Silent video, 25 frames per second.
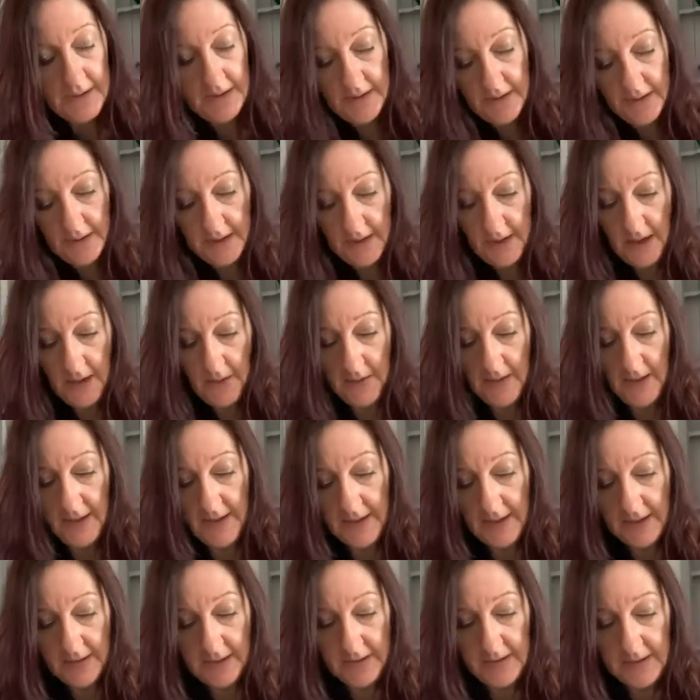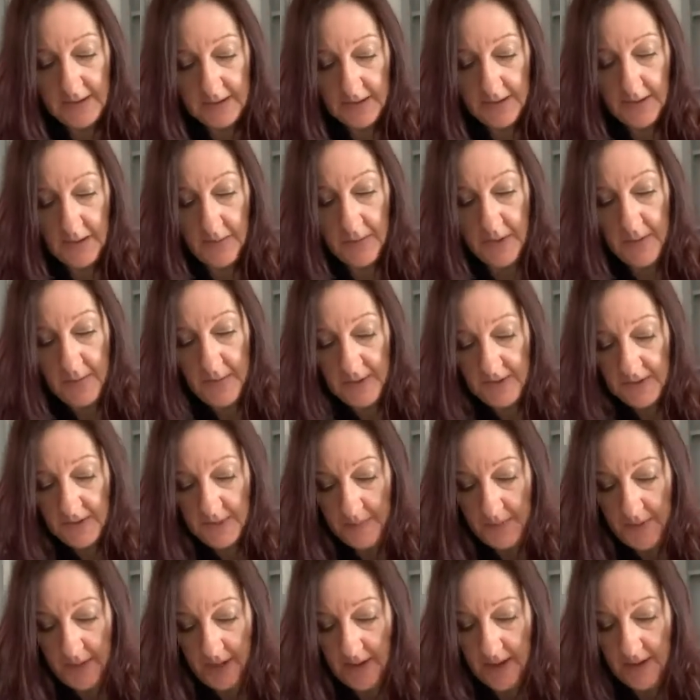So that is some of my
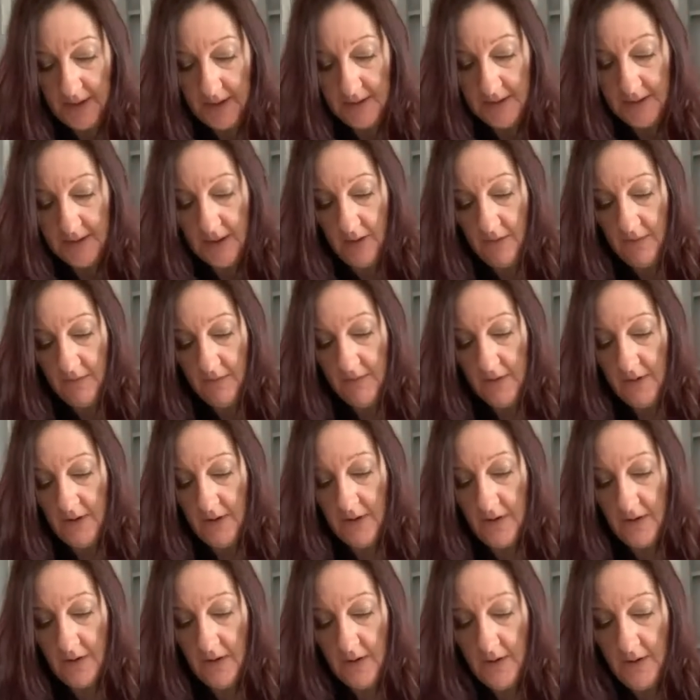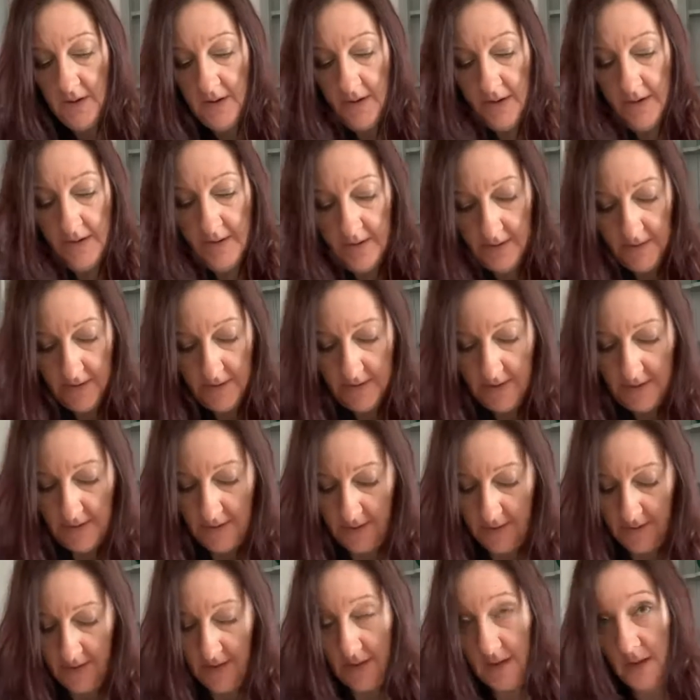spinning so far. I
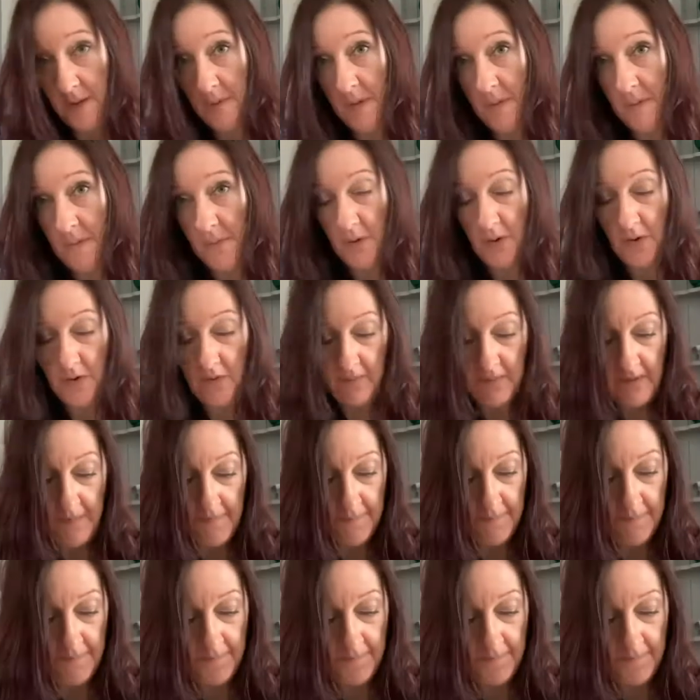think I'm improving.